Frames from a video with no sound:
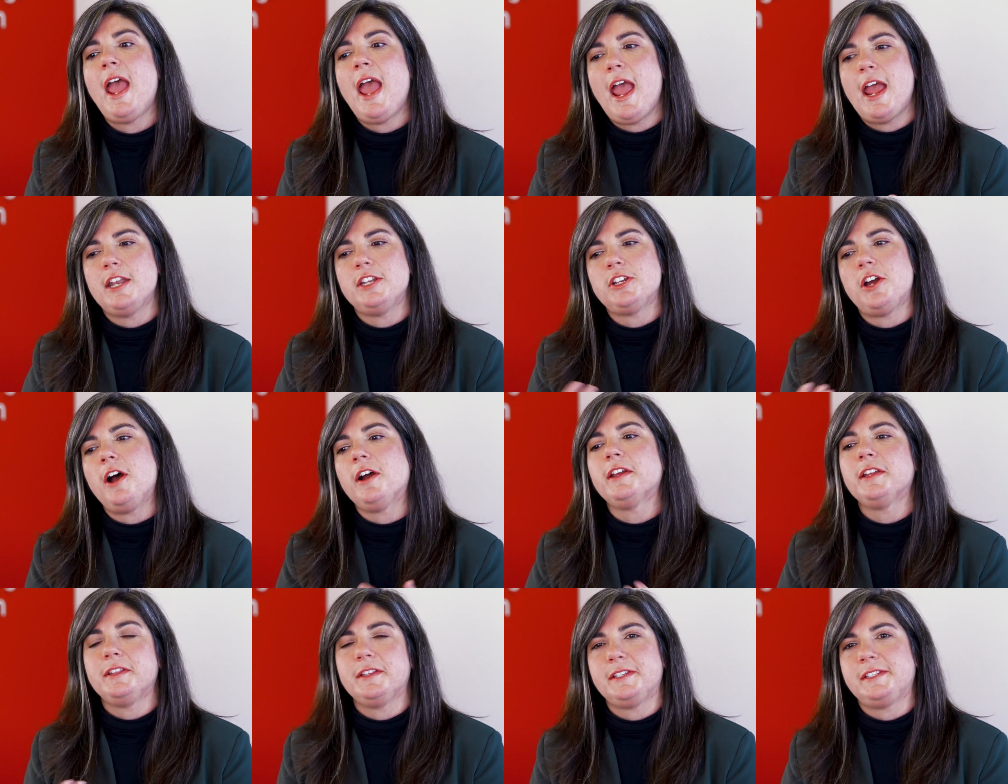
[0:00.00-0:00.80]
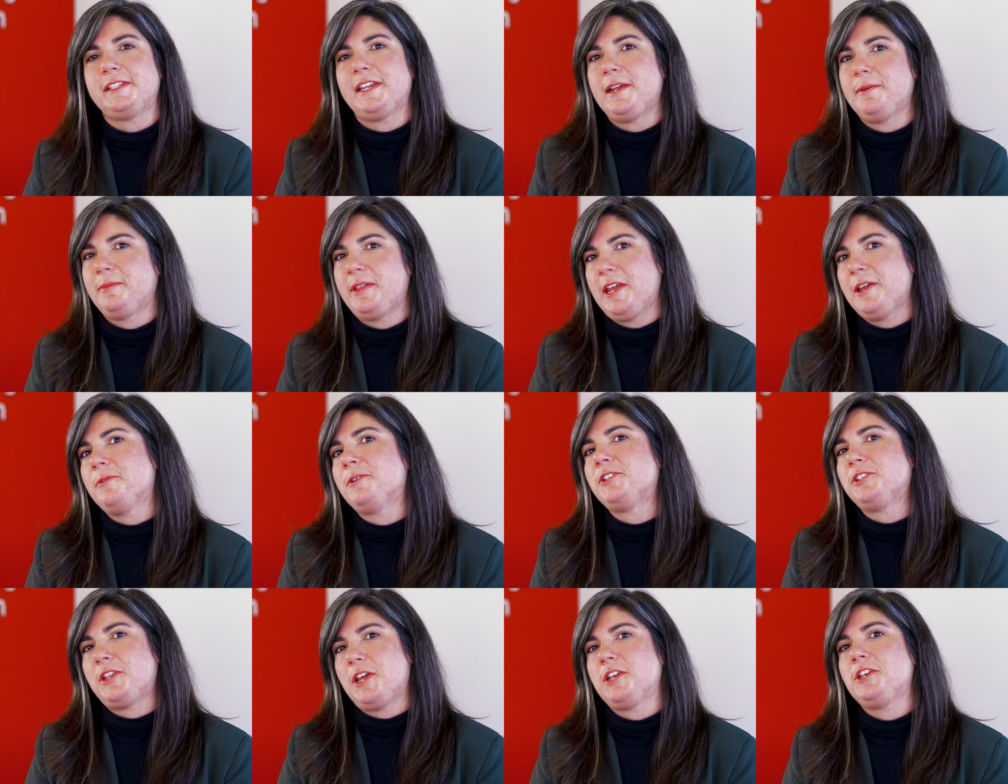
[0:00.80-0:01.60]
and talk in the same
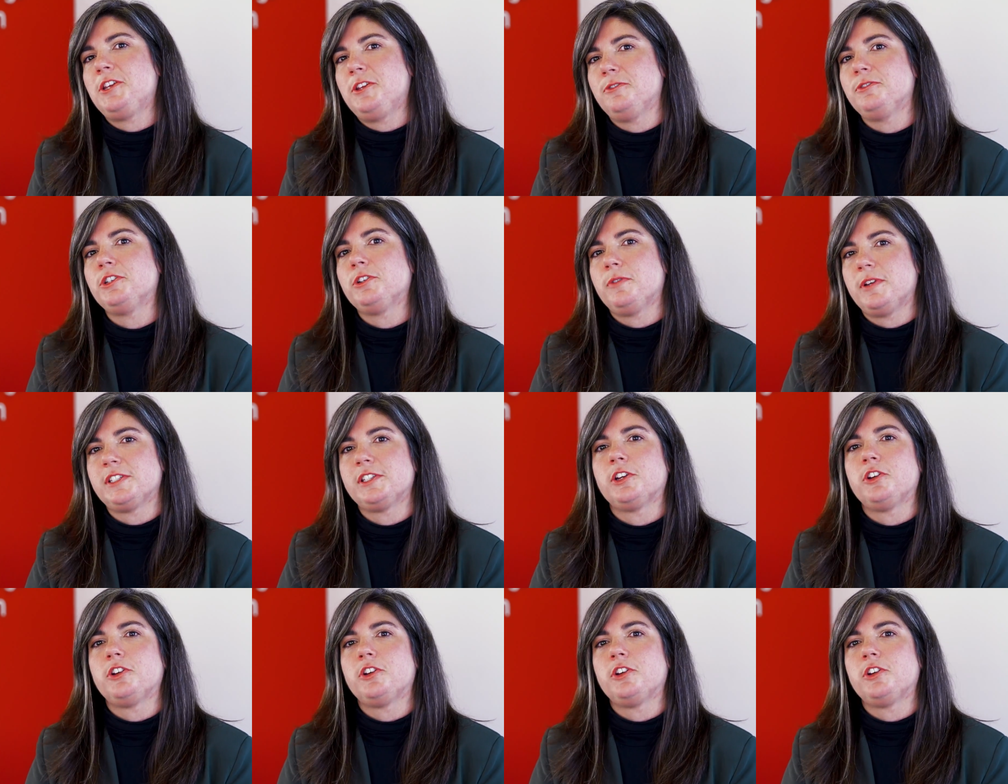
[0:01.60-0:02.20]
language that you do as a